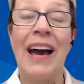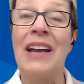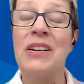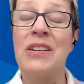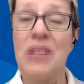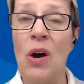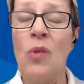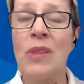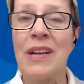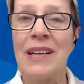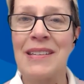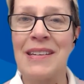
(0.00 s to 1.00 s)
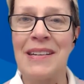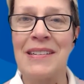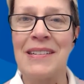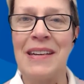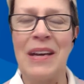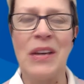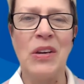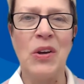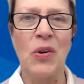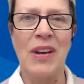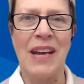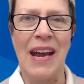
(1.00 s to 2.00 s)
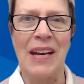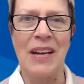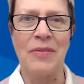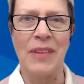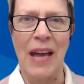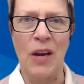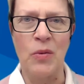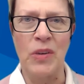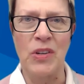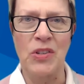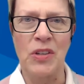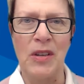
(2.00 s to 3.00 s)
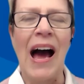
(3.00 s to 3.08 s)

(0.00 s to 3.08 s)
and don't exist in your native language.